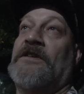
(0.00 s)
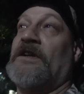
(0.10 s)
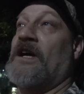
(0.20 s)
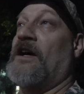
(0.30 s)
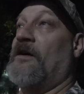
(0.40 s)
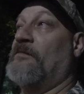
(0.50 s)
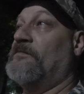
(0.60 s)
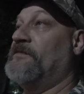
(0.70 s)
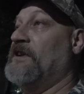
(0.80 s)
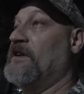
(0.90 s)
Um,
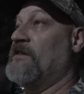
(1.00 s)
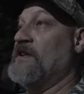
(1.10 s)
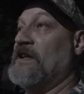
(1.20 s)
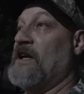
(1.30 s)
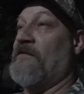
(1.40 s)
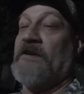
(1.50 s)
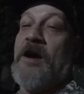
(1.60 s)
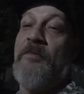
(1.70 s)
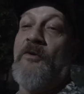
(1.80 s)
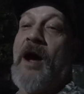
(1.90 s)
you know, and then they have a
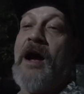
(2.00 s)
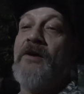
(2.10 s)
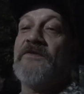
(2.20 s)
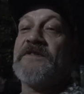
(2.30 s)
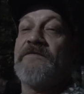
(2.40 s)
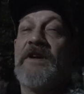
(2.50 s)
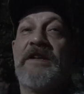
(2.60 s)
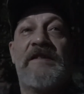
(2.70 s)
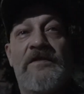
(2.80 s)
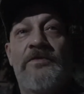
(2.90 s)
couple aisles of
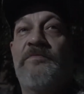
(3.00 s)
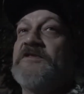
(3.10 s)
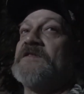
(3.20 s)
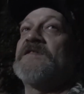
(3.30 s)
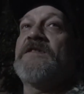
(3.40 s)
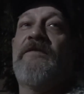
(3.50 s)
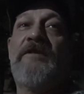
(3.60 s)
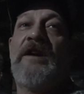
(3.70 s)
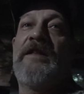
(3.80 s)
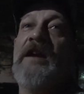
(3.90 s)
like soups and stuff
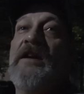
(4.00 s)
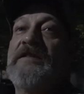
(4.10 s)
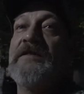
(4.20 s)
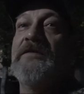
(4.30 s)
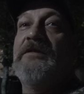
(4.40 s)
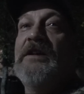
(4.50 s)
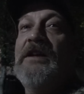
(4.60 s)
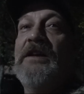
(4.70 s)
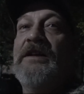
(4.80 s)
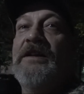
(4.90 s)
like that. So,
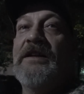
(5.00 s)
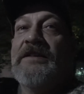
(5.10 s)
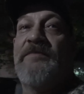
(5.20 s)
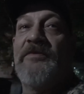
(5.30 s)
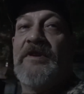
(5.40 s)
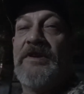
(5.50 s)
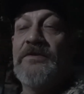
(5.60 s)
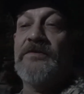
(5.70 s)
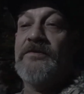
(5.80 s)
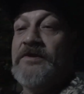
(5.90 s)
yeah, that's pretty
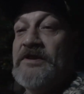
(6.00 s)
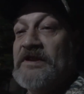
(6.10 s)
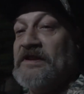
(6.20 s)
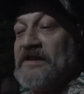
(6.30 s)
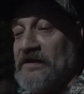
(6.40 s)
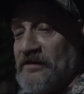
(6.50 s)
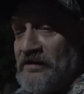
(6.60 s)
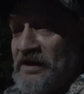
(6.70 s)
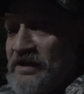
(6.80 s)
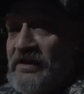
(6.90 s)
cool. So,
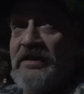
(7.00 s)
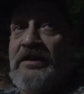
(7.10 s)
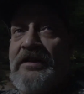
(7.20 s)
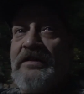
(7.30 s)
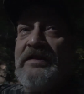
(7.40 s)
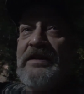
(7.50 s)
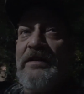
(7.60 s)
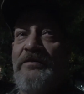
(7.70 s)
I'll take a